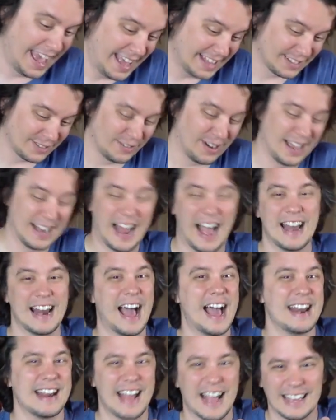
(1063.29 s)
So
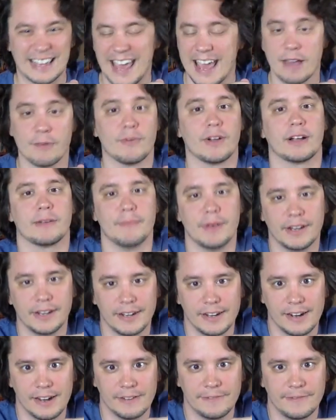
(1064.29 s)
I can't recommend it
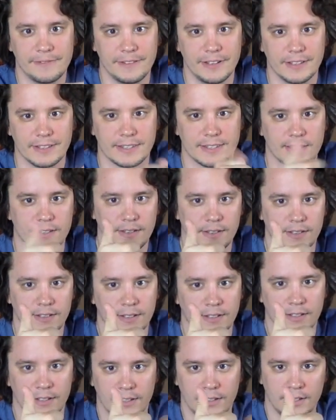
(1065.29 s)
enough. It's
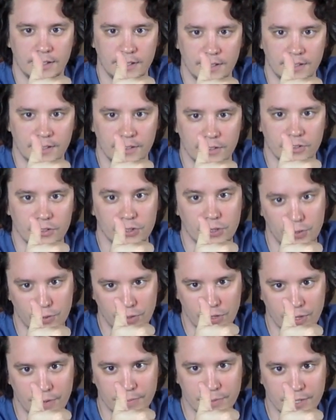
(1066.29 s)
2
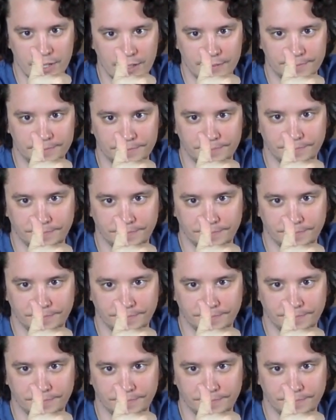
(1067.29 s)
thumbs up